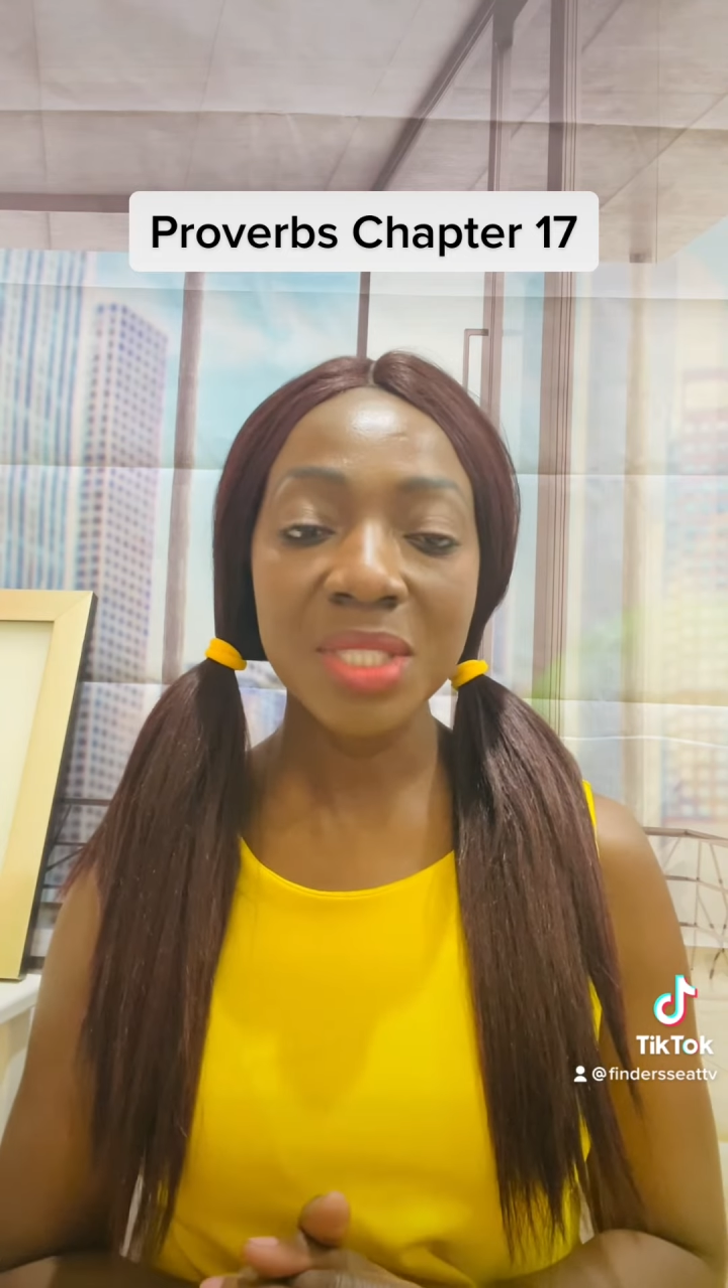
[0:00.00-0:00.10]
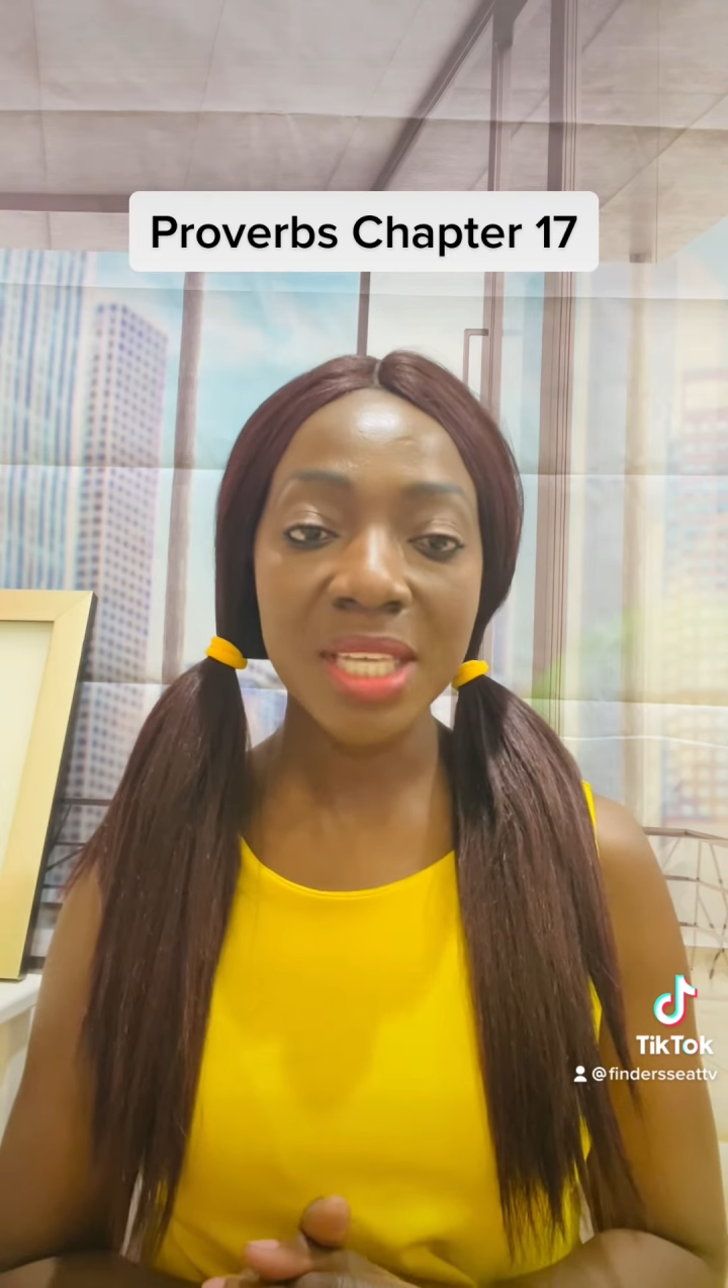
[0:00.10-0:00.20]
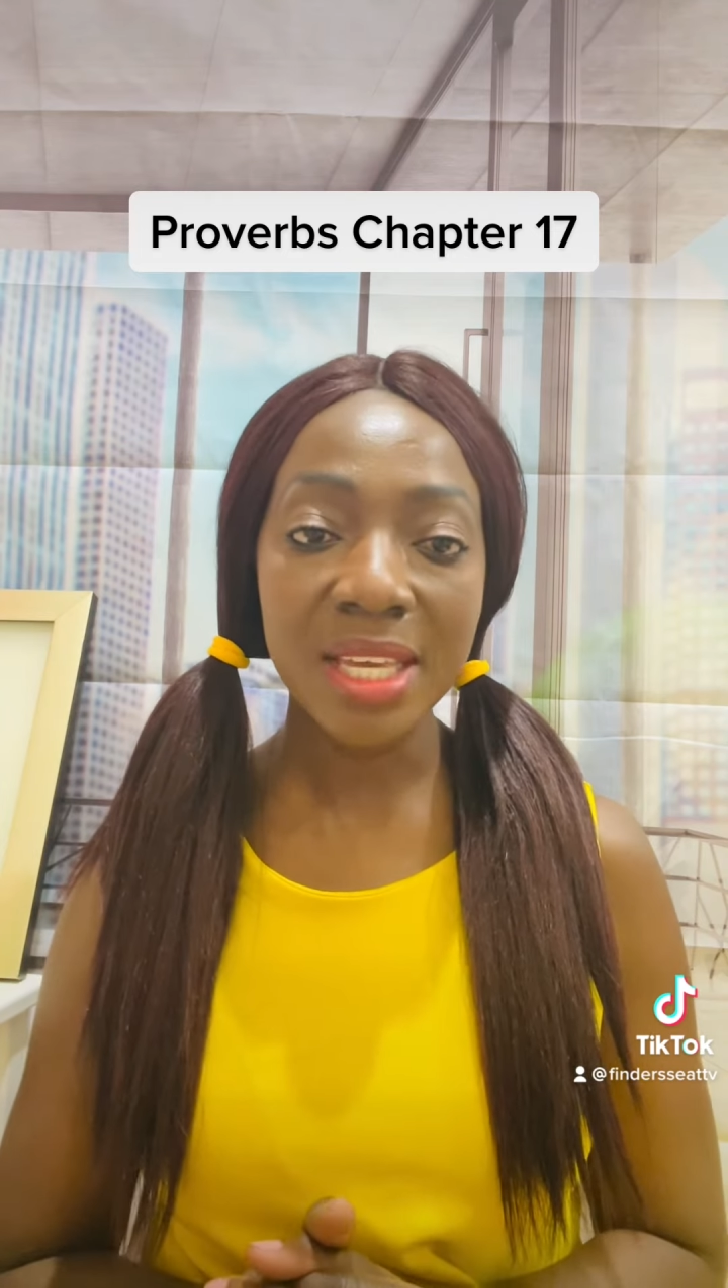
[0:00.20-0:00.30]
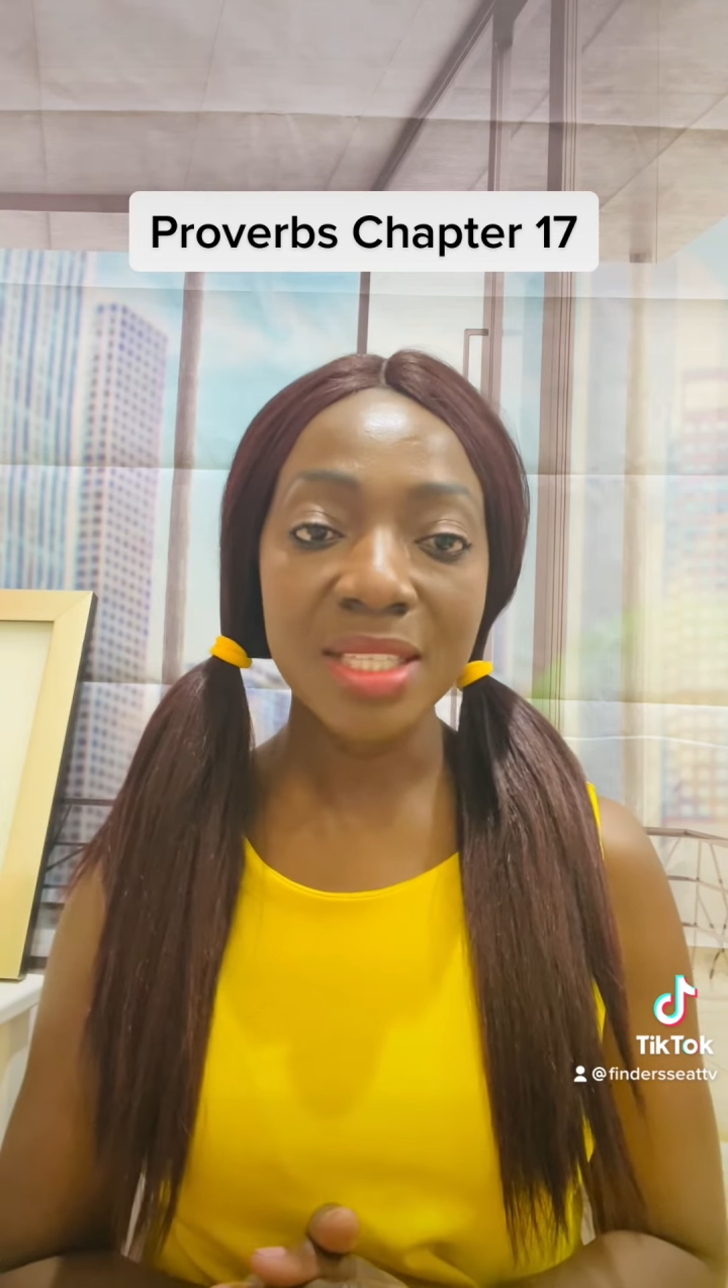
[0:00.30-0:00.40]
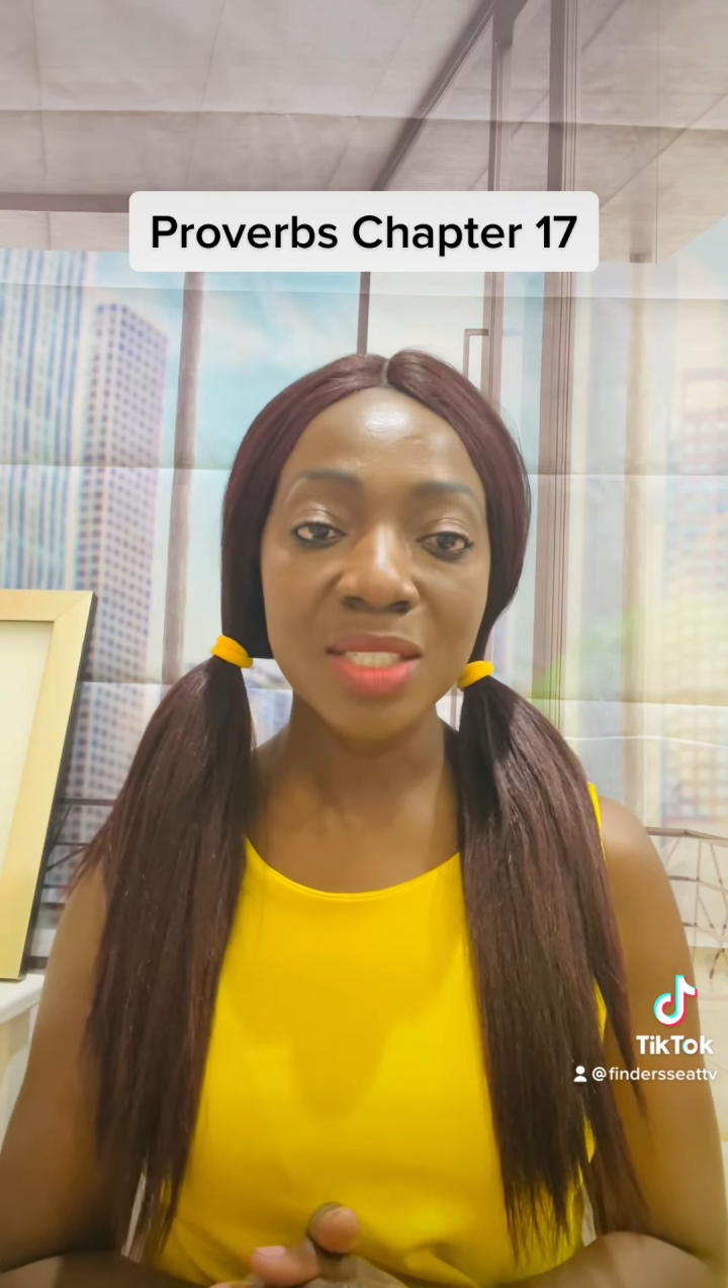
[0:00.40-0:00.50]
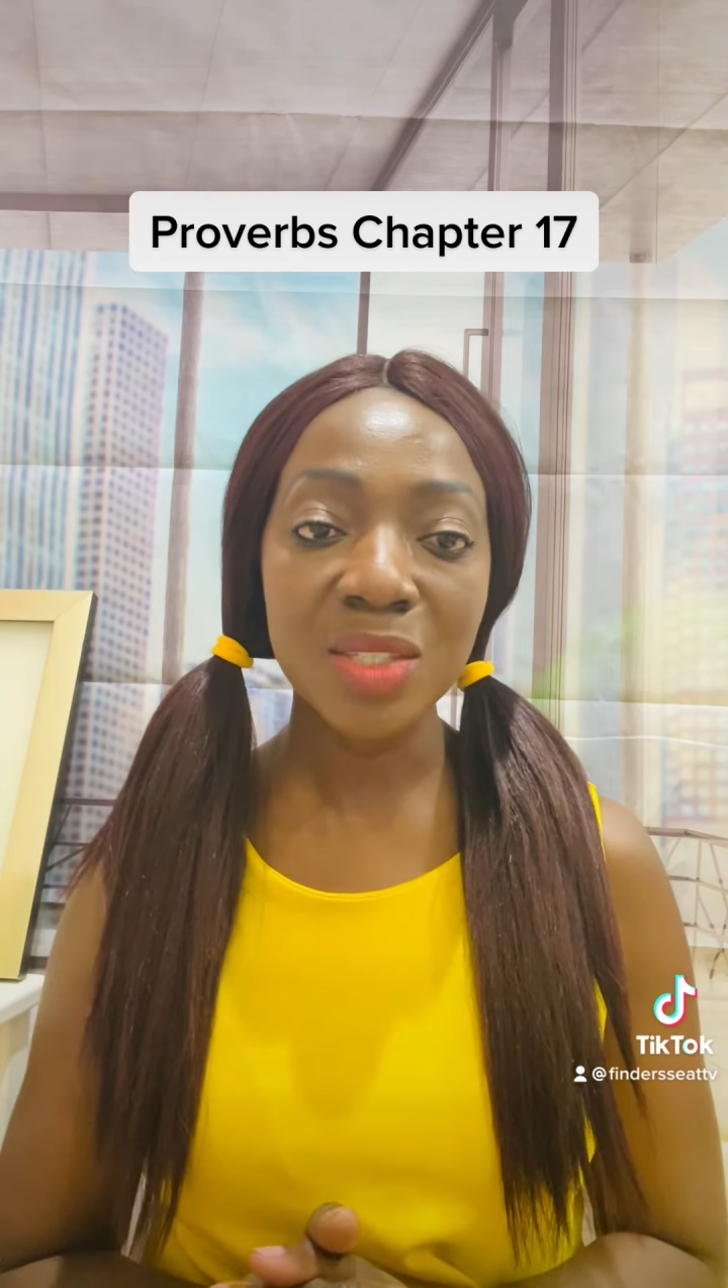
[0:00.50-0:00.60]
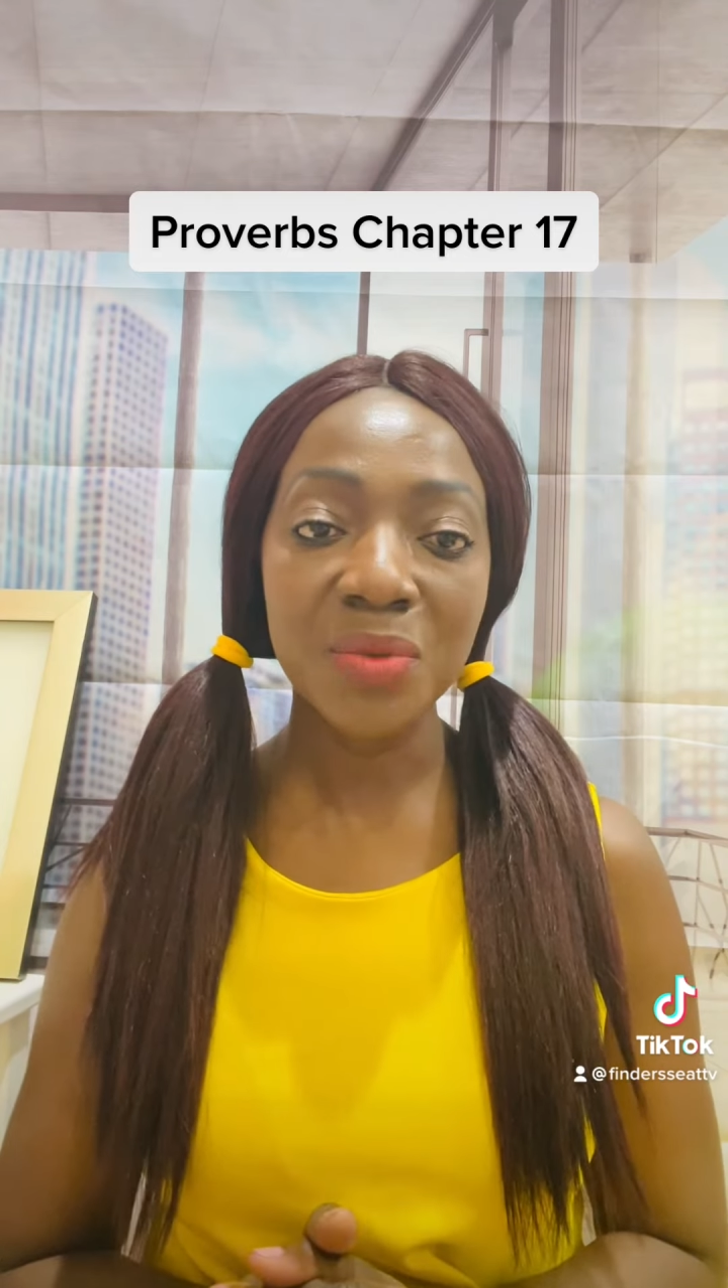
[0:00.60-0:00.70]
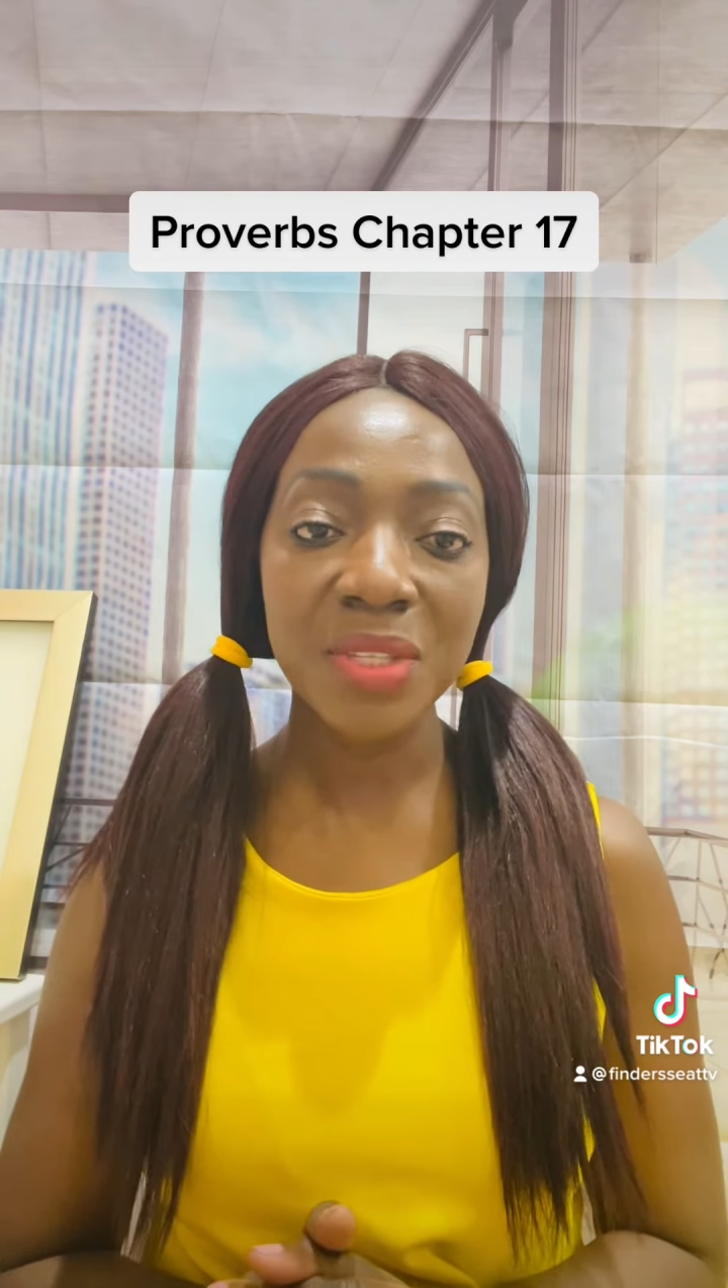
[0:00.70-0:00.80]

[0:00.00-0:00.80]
the ends of